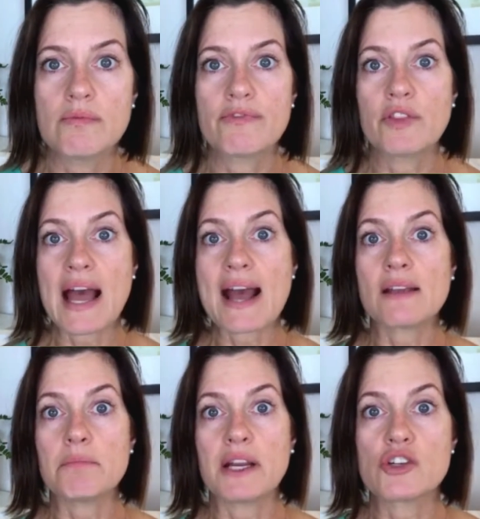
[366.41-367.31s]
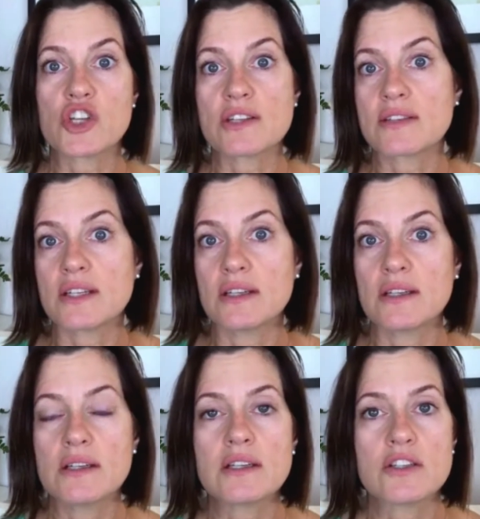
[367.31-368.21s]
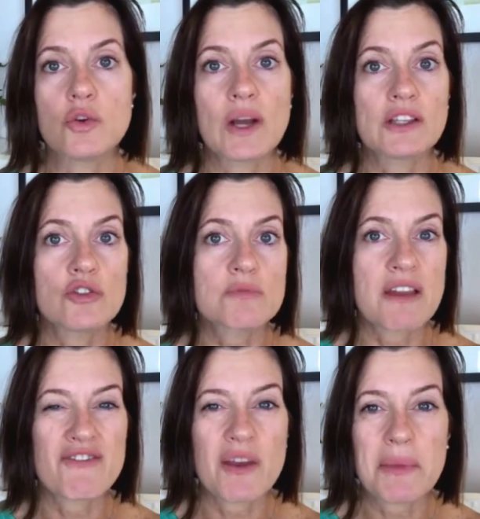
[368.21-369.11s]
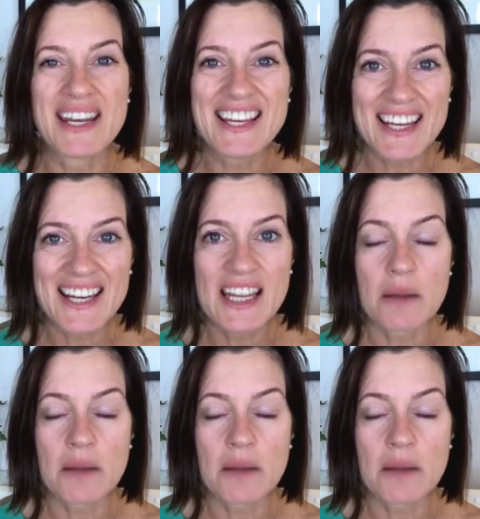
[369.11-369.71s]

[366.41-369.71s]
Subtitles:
flat, bare-chested, do I lose my femininity?